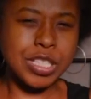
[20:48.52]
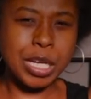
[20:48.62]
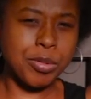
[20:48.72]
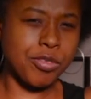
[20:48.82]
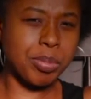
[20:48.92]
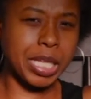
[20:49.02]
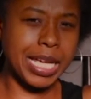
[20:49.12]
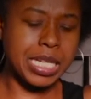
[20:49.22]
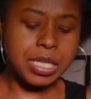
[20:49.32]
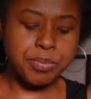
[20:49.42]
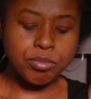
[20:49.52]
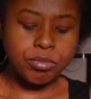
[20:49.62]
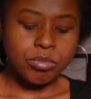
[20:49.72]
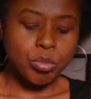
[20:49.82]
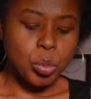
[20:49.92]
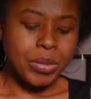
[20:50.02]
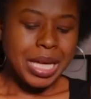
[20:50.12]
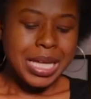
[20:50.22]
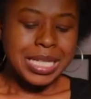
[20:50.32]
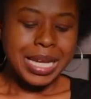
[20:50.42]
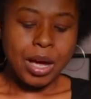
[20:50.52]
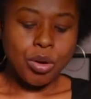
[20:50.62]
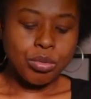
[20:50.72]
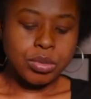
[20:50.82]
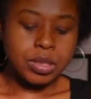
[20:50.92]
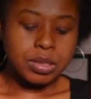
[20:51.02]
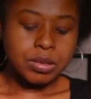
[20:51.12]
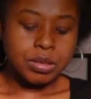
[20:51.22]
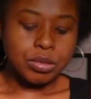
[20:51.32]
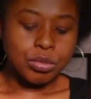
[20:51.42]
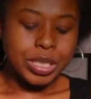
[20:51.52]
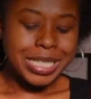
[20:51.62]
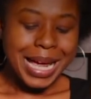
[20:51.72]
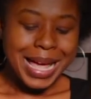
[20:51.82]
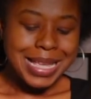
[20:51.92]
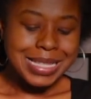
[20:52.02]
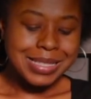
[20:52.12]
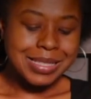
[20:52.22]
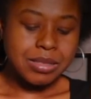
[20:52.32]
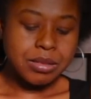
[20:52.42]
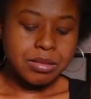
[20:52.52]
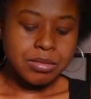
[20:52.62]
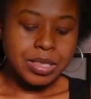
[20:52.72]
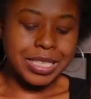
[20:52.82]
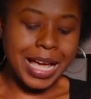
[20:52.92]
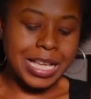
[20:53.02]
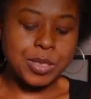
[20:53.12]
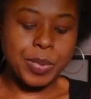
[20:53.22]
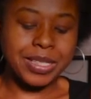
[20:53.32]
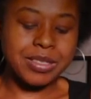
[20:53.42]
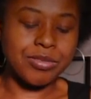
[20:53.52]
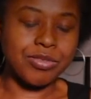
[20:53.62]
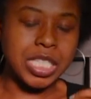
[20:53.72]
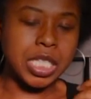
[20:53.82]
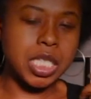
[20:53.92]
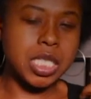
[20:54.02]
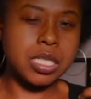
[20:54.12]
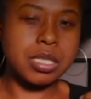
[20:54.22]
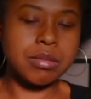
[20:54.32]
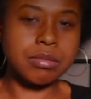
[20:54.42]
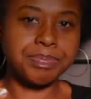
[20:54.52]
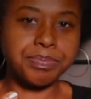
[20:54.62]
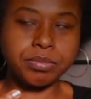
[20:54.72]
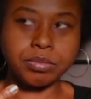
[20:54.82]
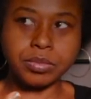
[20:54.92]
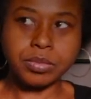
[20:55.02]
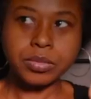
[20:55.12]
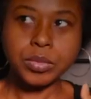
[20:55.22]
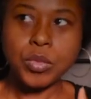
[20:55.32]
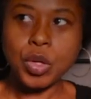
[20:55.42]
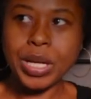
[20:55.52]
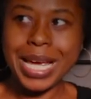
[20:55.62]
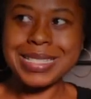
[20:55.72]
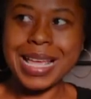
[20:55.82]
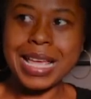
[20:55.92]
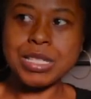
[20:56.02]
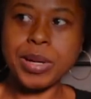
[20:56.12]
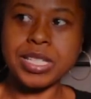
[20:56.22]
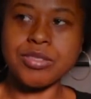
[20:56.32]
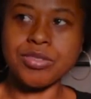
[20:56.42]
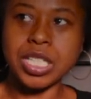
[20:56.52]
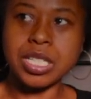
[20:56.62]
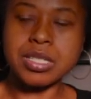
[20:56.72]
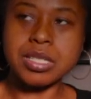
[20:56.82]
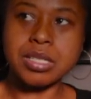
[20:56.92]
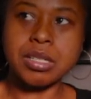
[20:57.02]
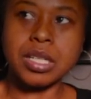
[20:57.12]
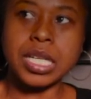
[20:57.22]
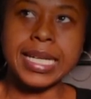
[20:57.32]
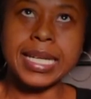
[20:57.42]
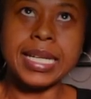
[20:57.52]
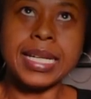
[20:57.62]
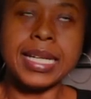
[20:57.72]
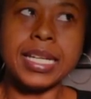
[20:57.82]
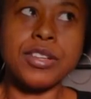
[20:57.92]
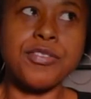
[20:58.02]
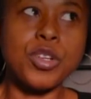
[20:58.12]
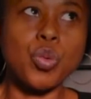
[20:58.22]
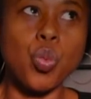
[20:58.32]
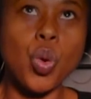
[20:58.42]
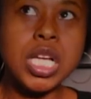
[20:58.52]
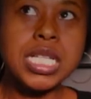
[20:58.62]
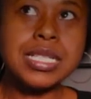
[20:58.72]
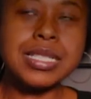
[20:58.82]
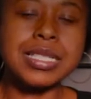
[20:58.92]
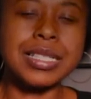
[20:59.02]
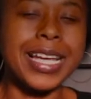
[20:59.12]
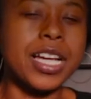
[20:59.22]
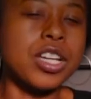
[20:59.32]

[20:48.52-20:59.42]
type of planet. Now, when it has an aspect to Venus, if it was like